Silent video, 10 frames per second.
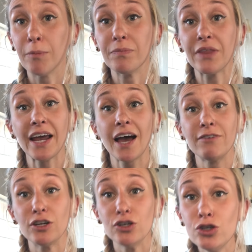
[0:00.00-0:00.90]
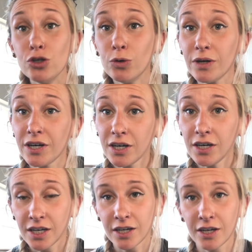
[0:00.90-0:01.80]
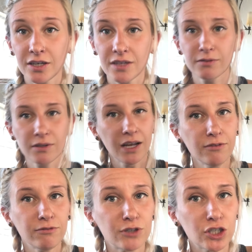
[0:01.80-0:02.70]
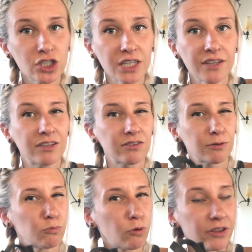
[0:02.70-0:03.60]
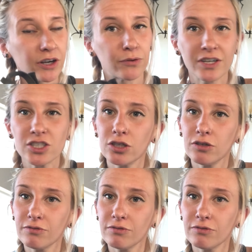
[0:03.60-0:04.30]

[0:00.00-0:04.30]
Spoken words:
They have a newer kind of version. These are more the original